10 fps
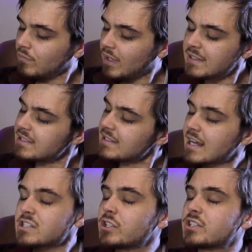This is
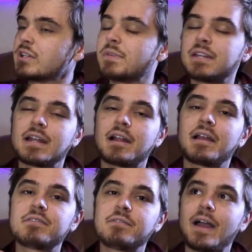actually something that I
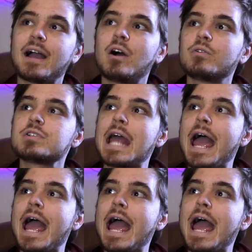had found